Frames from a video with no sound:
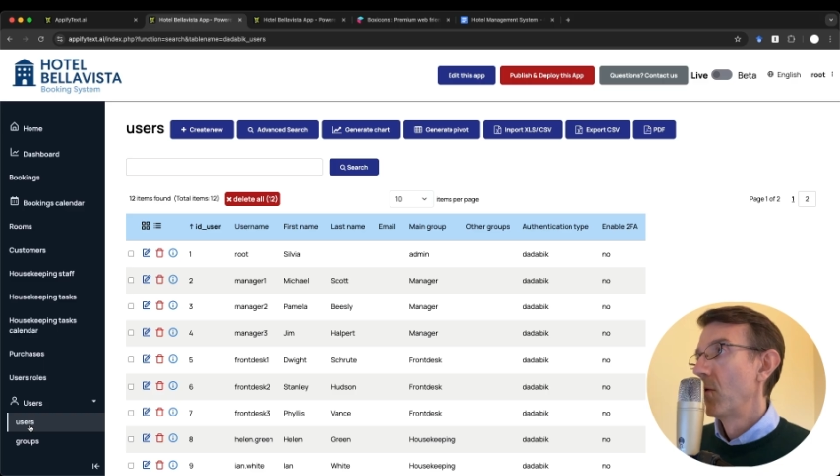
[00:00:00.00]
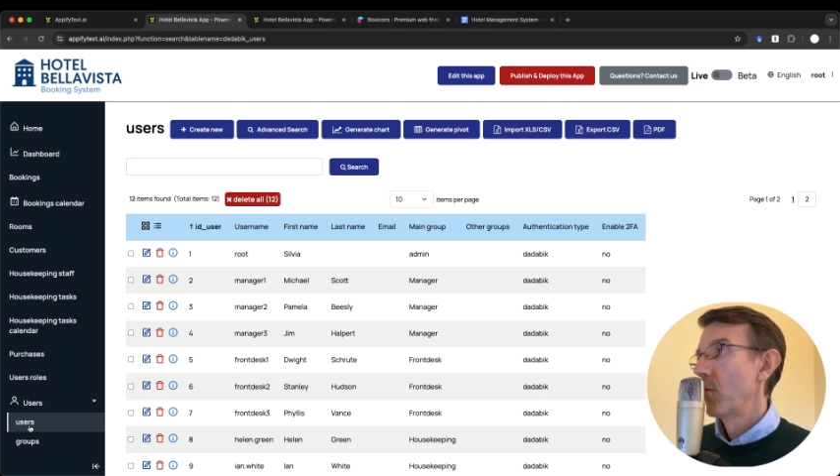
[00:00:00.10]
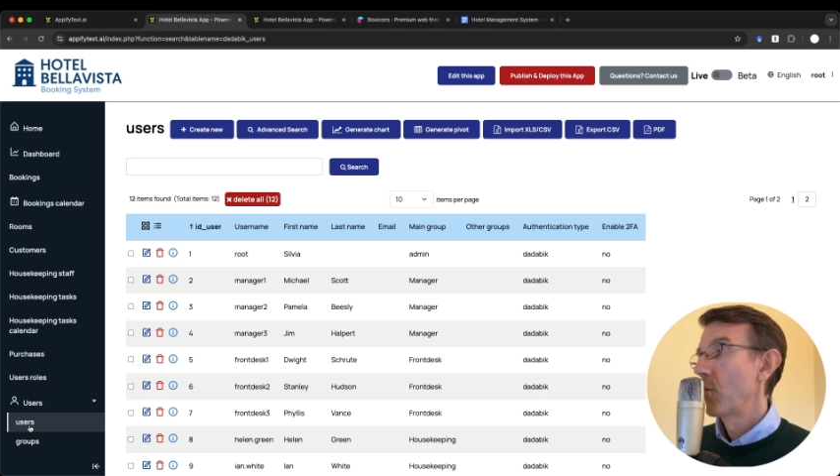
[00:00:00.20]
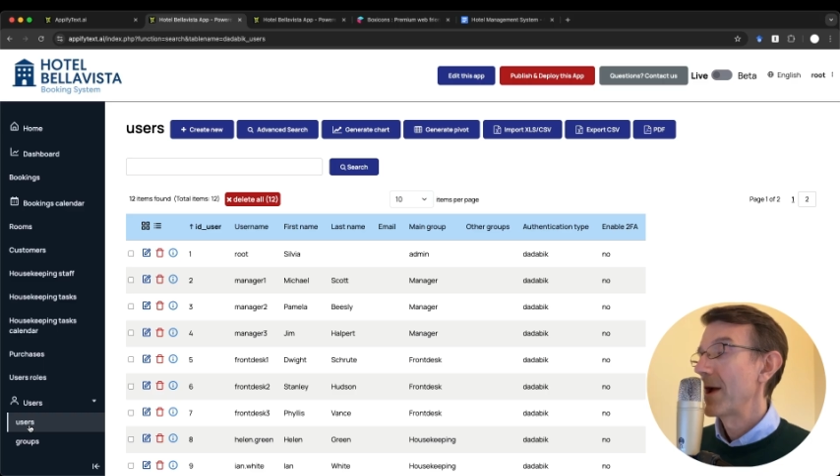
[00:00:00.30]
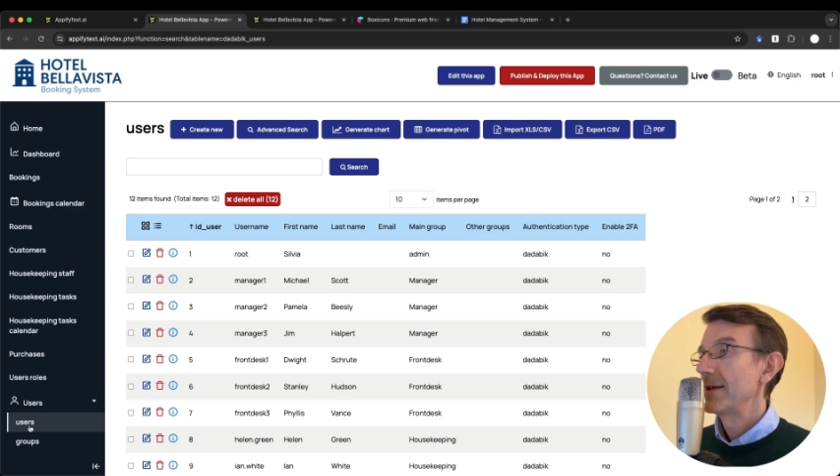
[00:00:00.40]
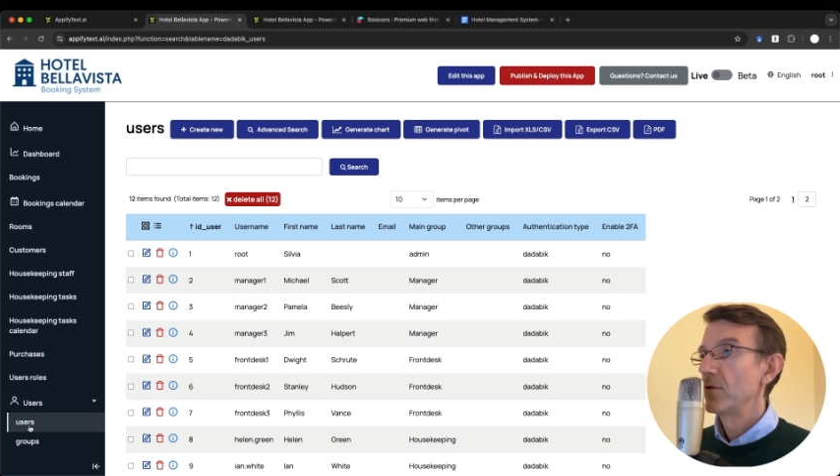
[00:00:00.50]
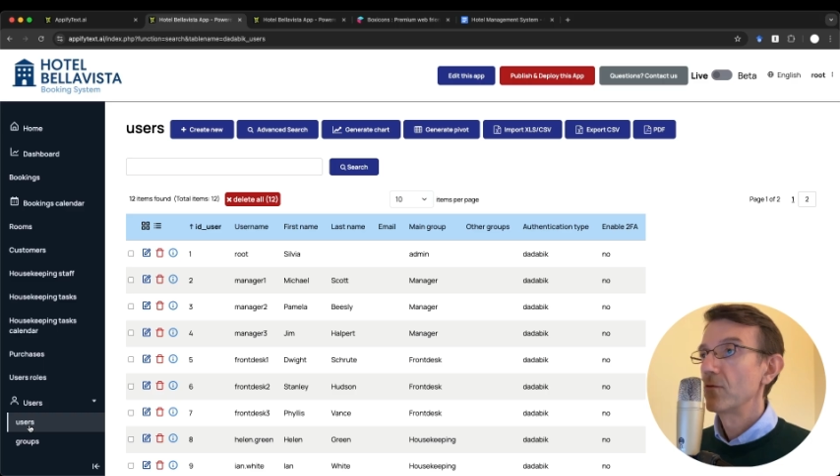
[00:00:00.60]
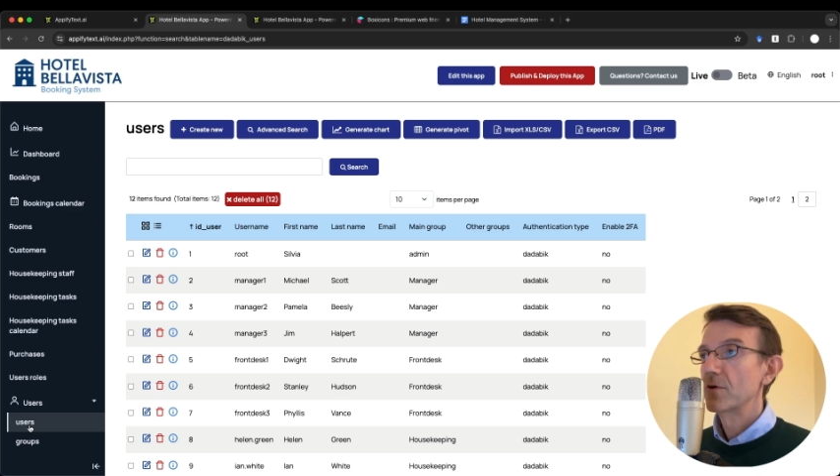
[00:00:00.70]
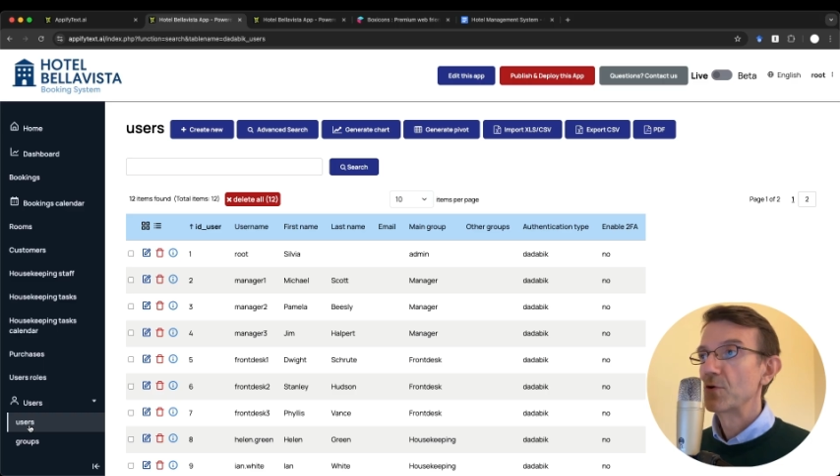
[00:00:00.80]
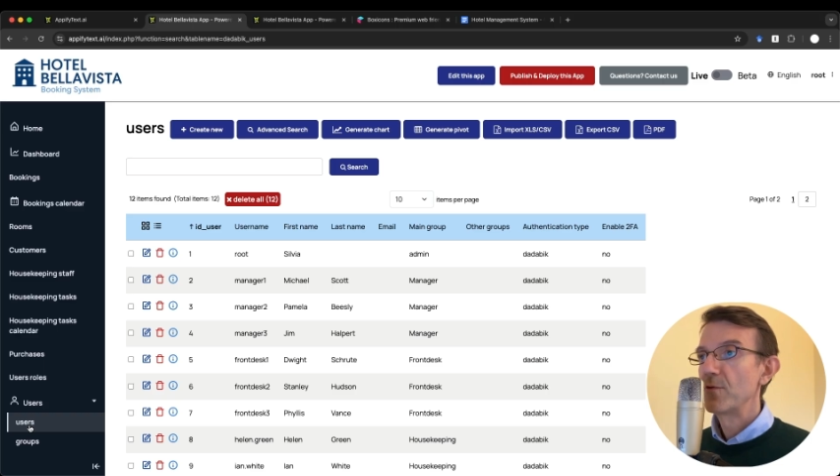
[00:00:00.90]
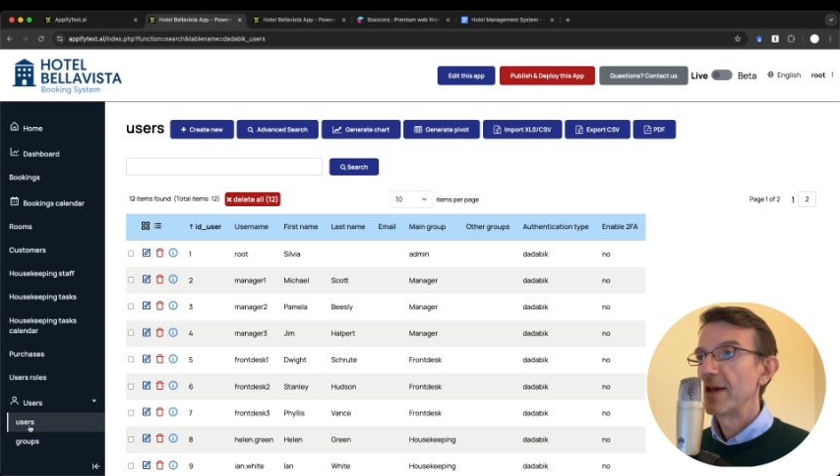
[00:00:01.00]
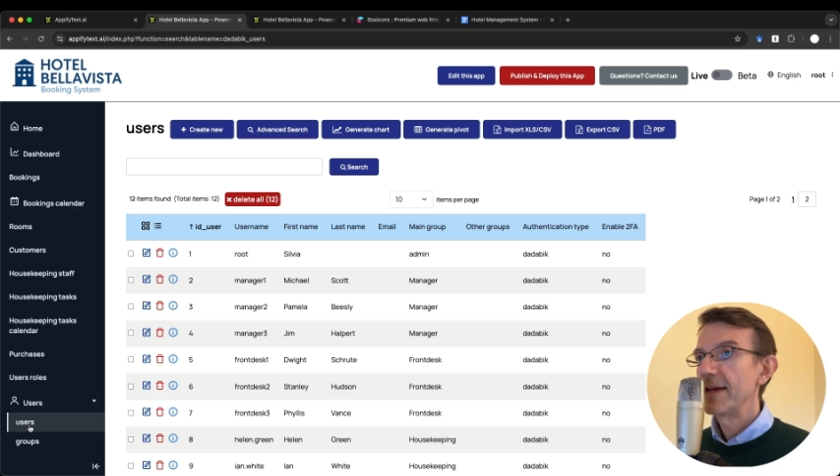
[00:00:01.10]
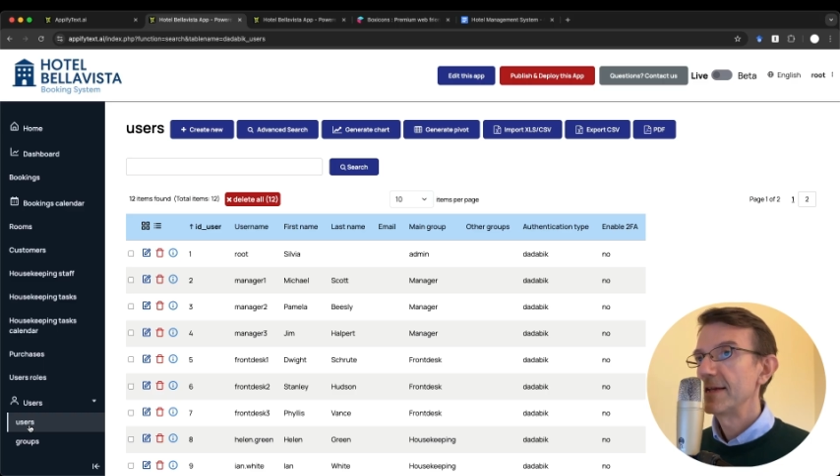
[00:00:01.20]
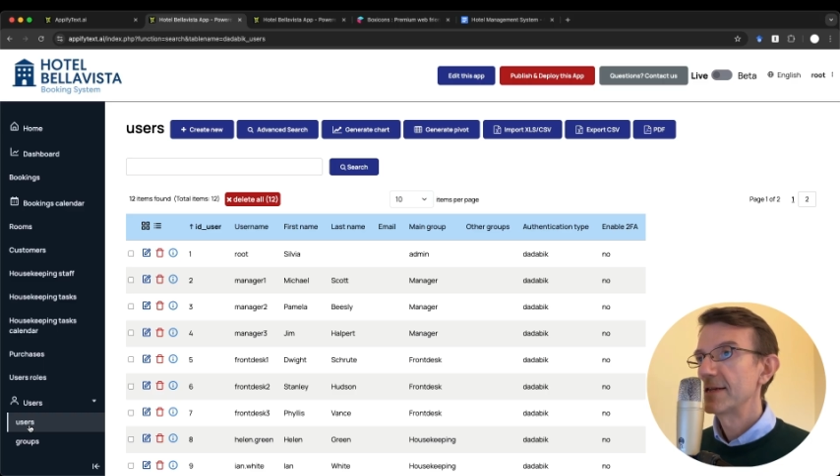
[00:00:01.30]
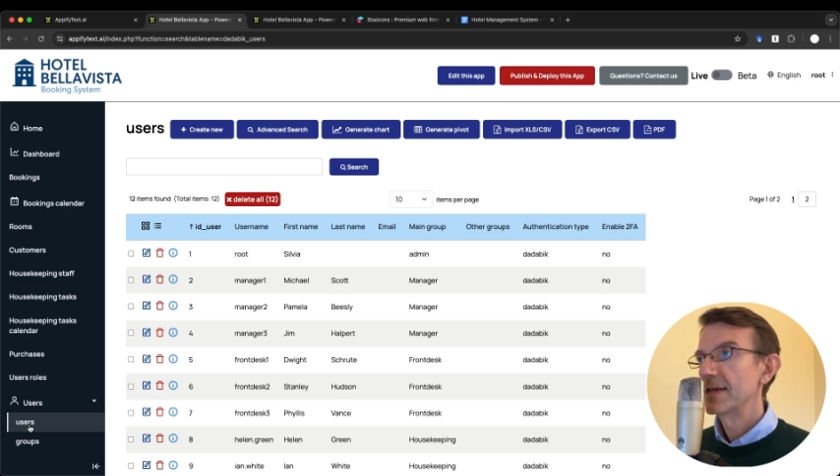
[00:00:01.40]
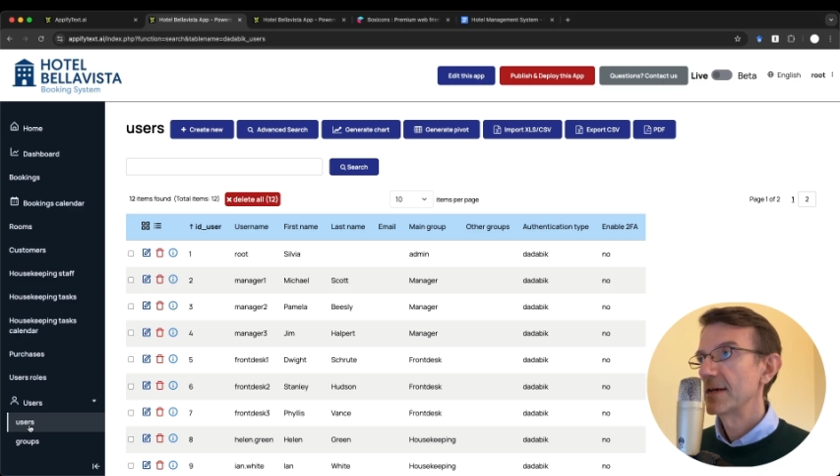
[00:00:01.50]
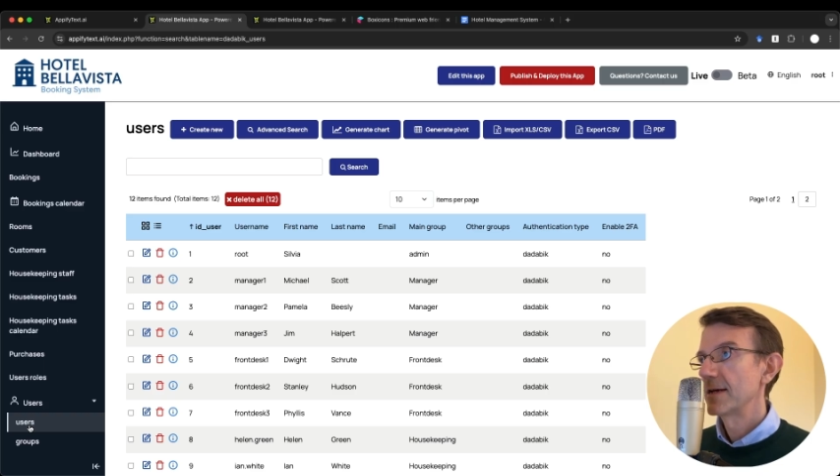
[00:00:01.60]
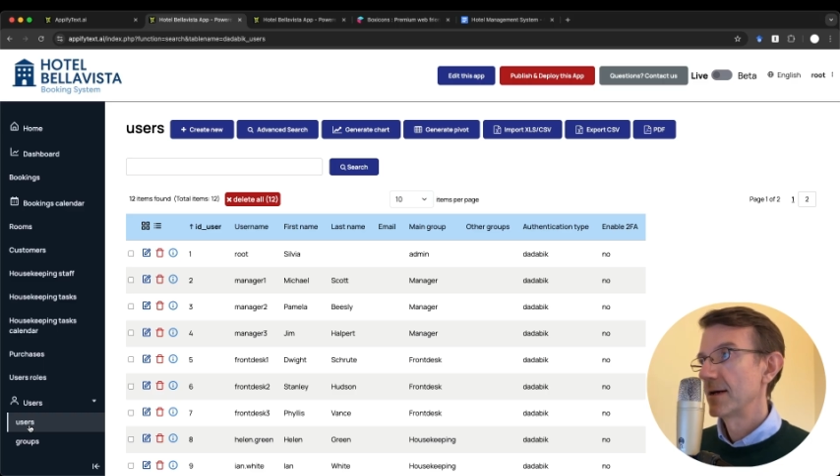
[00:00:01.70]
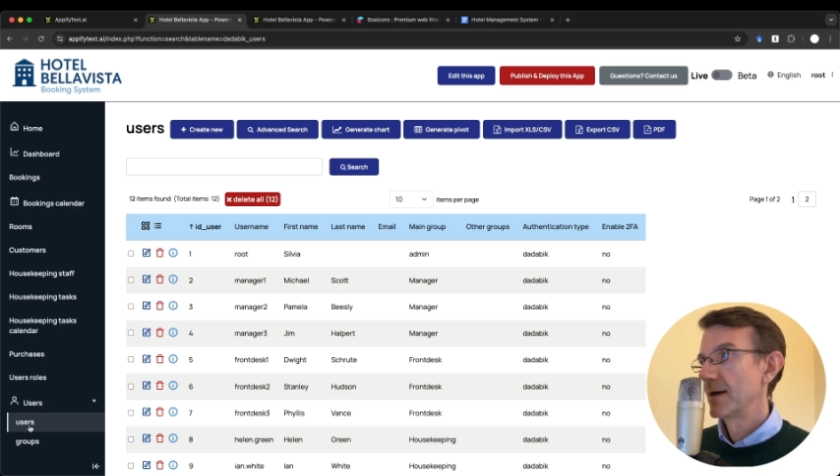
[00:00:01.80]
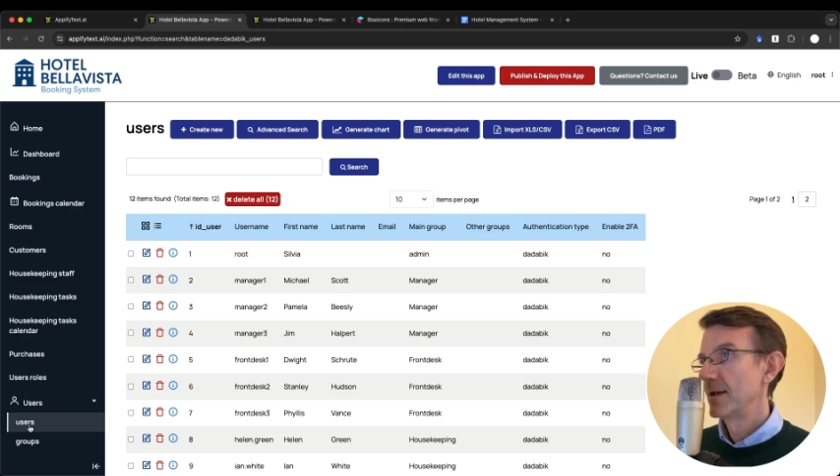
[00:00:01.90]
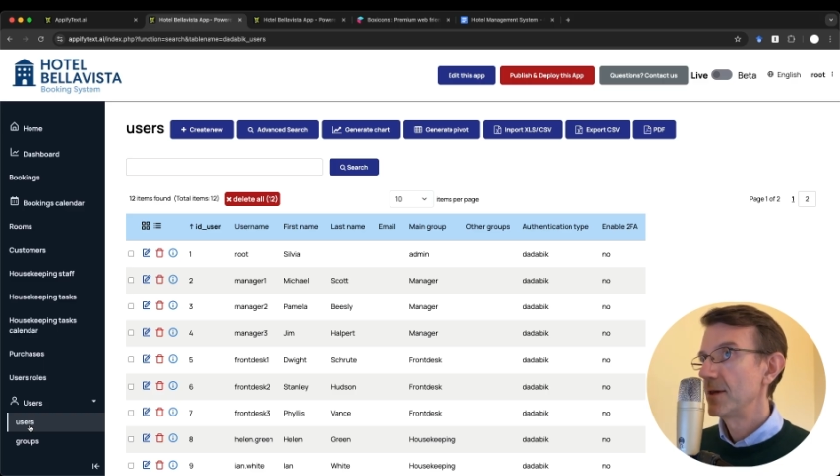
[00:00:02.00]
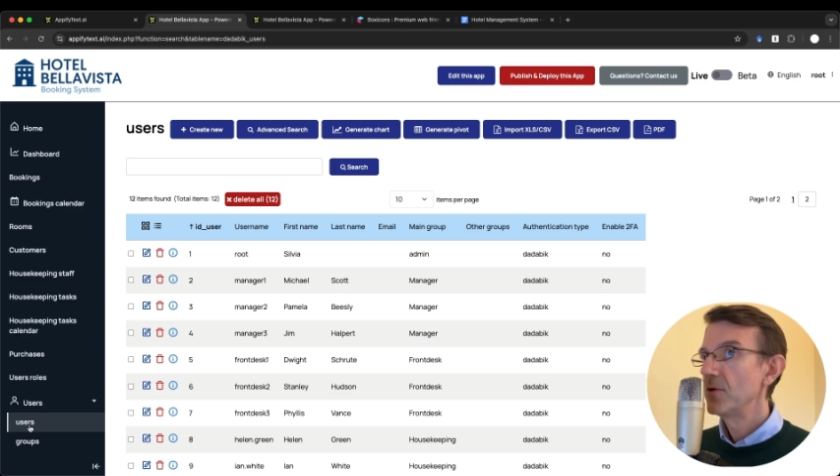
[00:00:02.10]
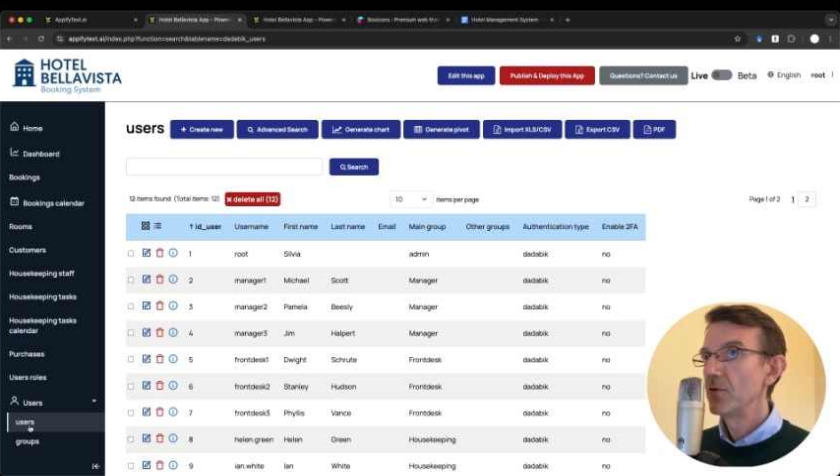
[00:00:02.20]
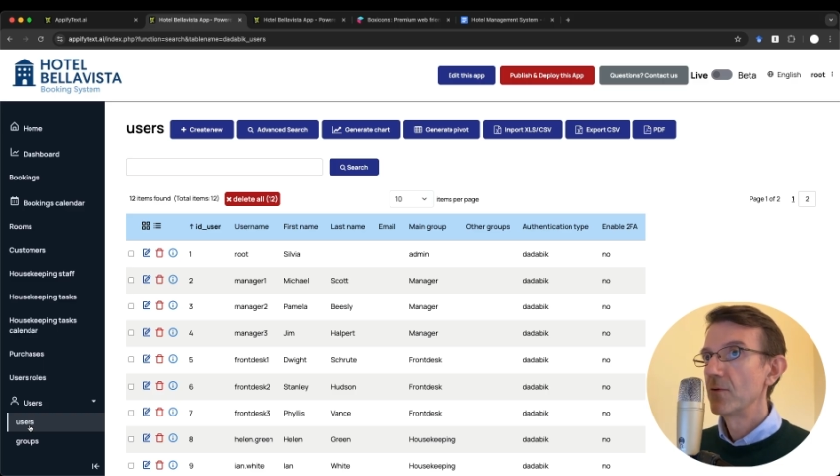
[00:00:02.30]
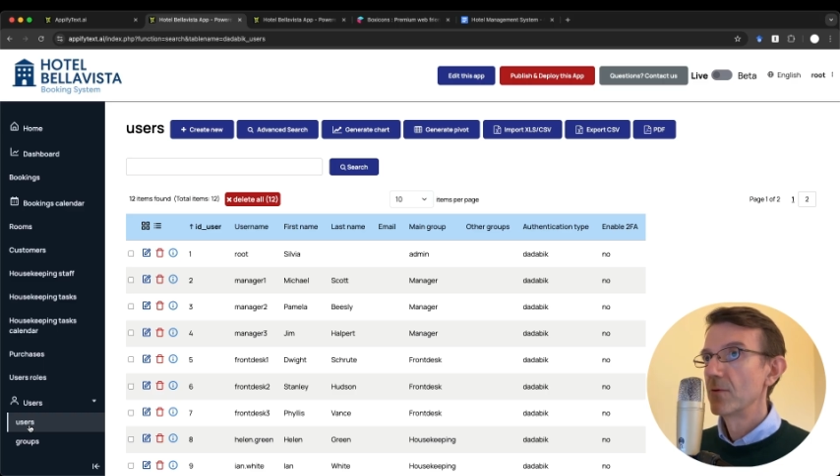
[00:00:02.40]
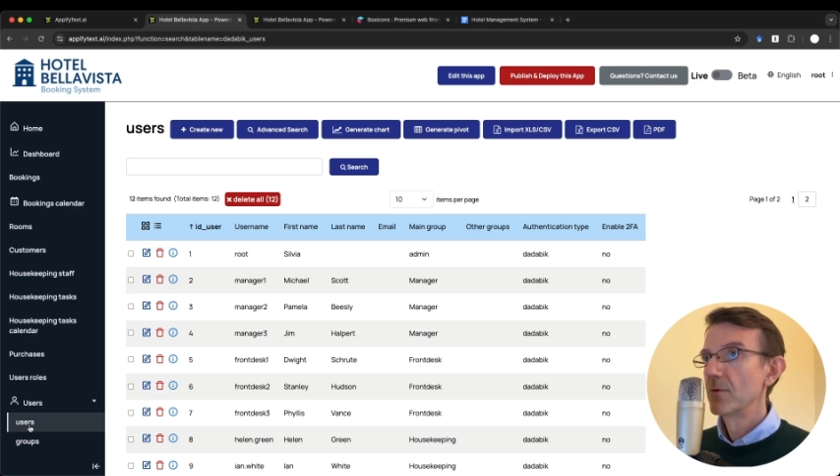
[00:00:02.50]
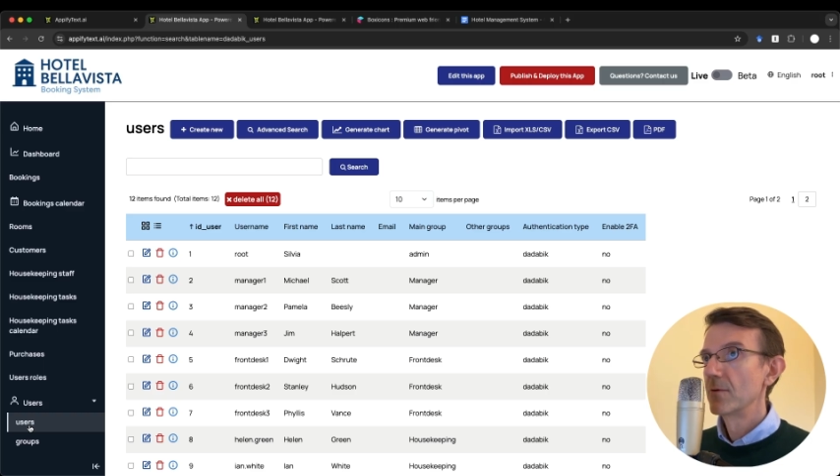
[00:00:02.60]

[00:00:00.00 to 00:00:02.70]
When you create a new